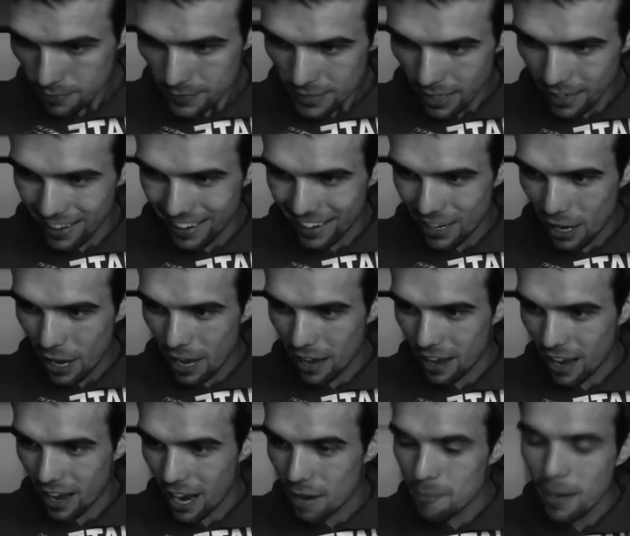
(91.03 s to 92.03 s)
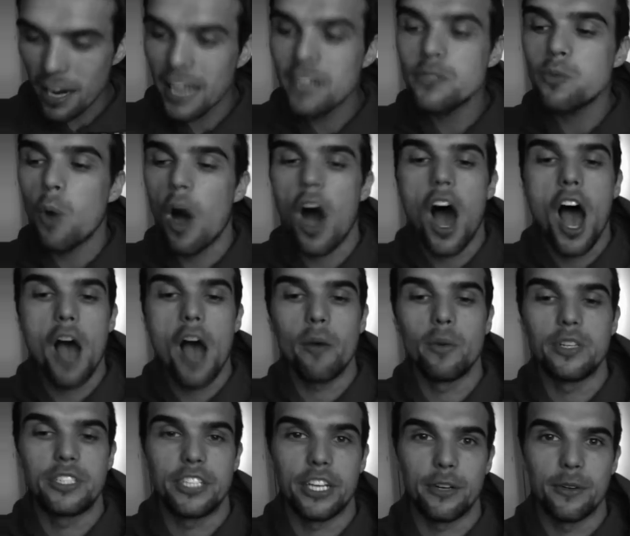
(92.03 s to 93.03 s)
uh, and here's what I
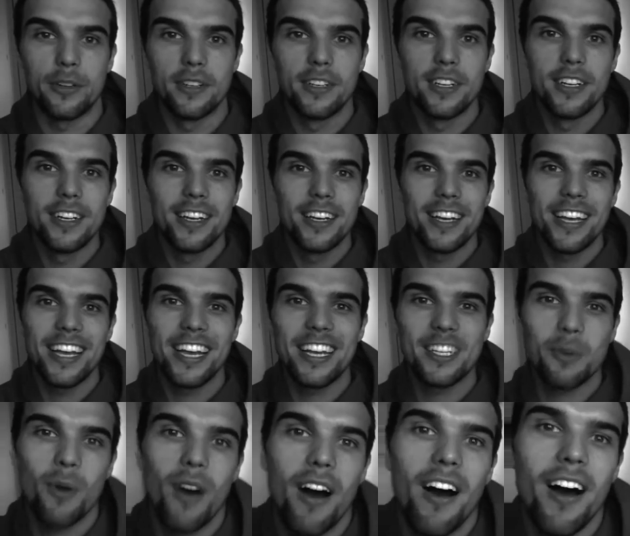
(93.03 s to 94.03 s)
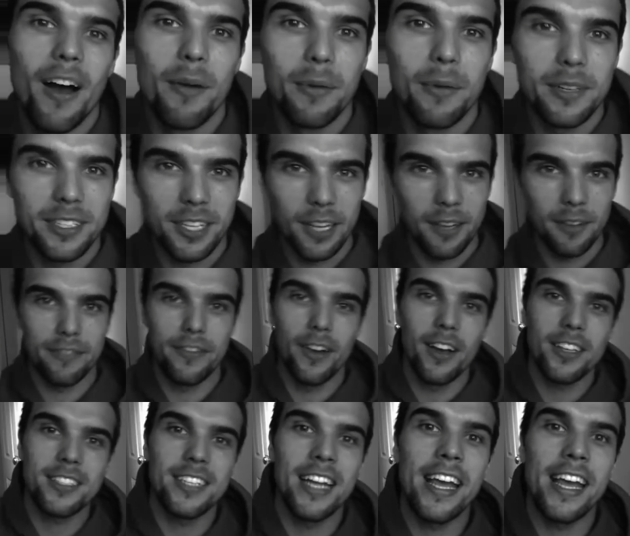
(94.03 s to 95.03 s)
would do. Here's what I would do.
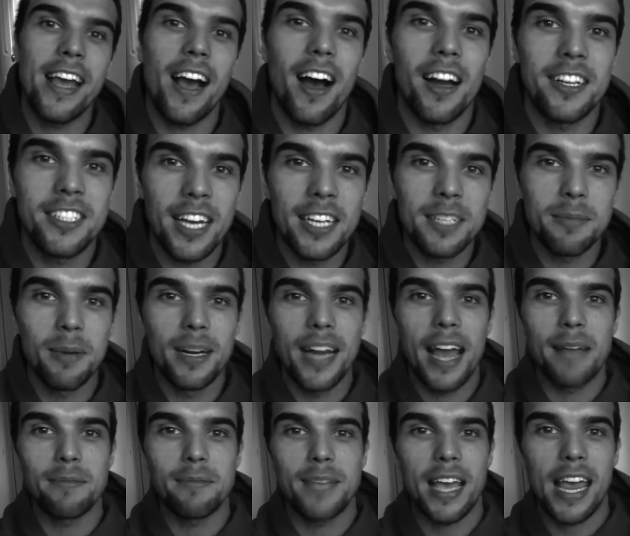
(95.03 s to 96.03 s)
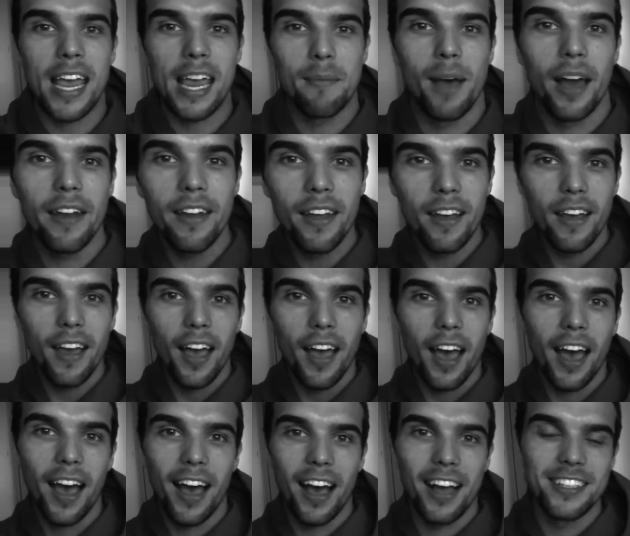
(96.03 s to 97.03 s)
Firstly, I'd change my name to He-Man
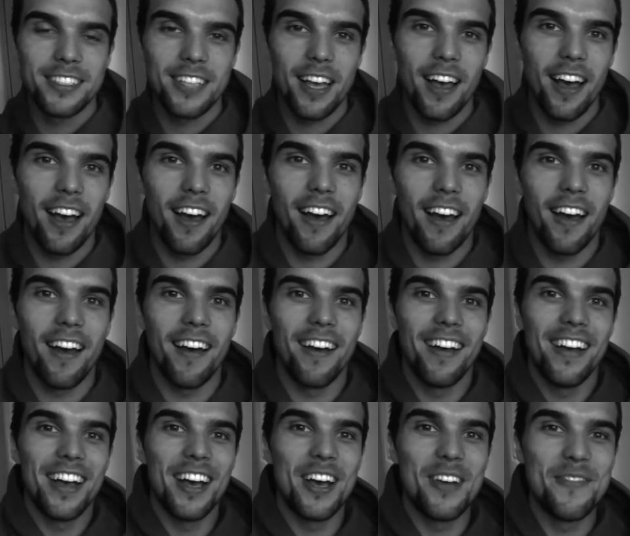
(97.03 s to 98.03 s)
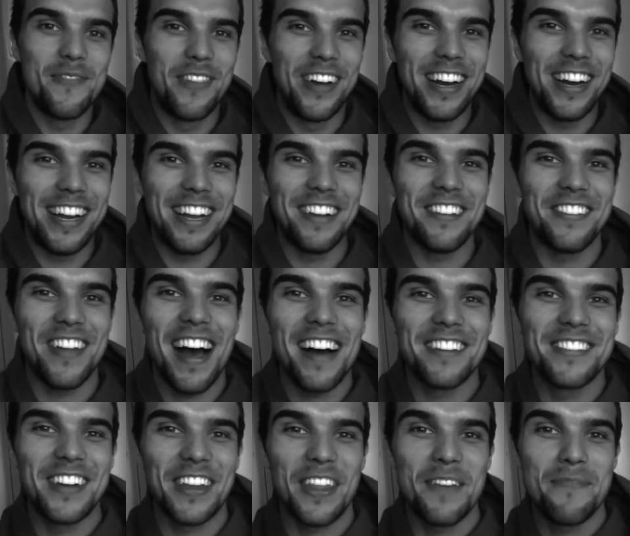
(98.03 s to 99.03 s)
and uh, and believe that
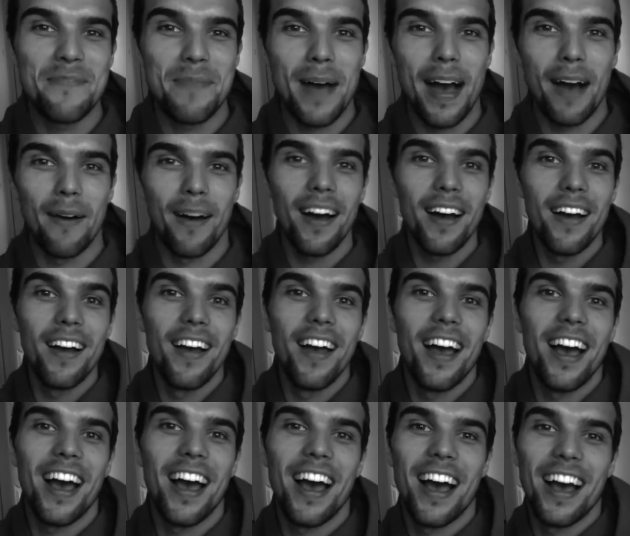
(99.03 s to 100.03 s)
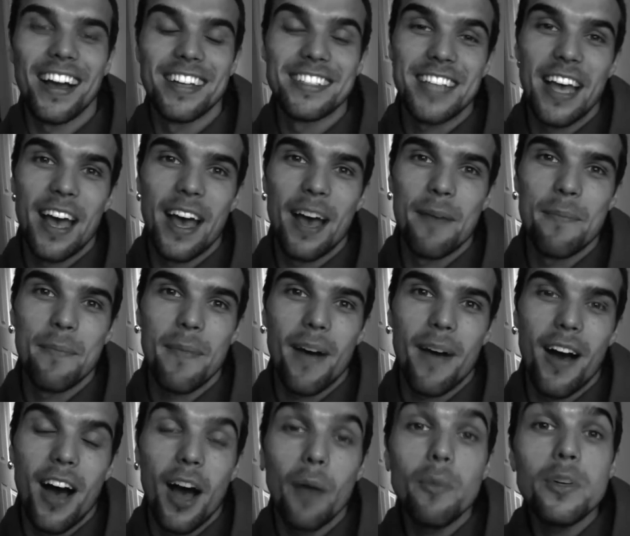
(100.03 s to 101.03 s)
I've got the power. And um,
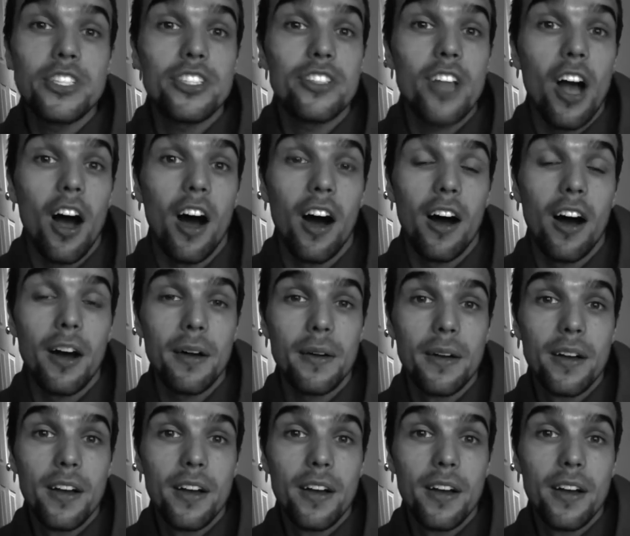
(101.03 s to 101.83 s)
I would start